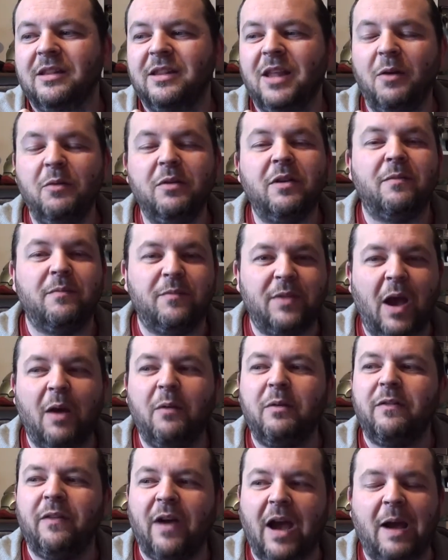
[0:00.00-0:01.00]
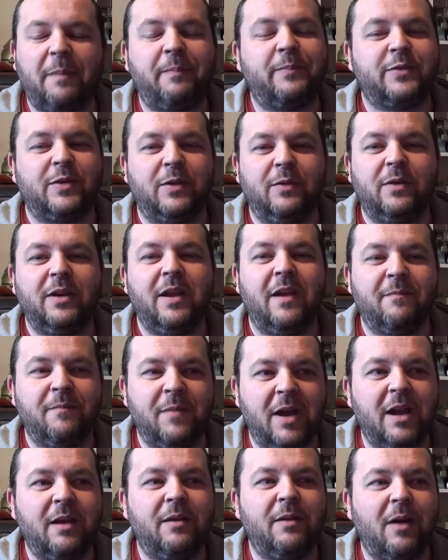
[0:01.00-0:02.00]
would have absolutely have
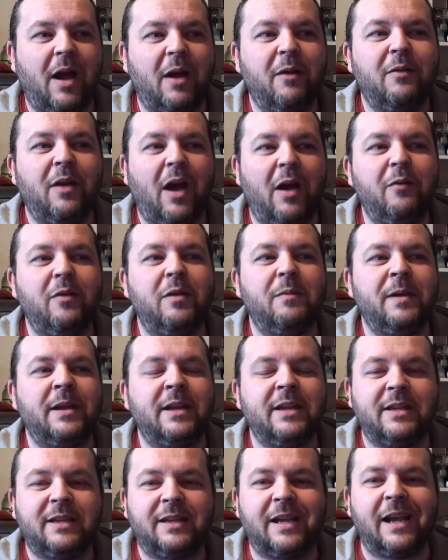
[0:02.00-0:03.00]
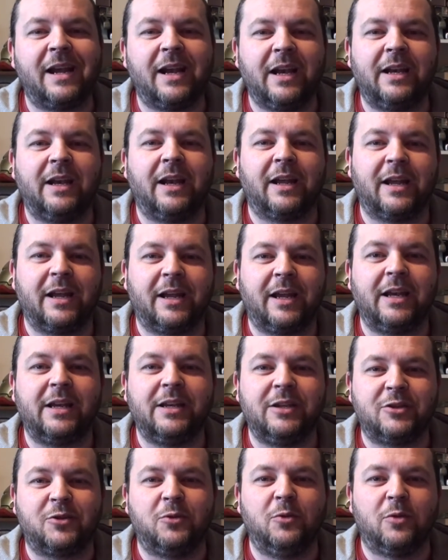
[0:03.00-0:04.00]
made it. I would have been giggling like a
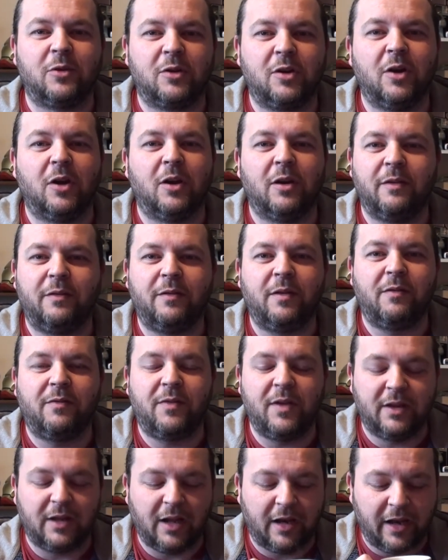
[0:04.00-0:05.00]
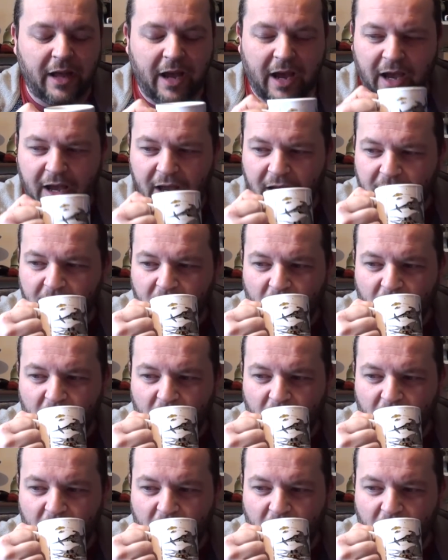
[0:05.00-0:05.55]
giddy schoolgirl if he had done that.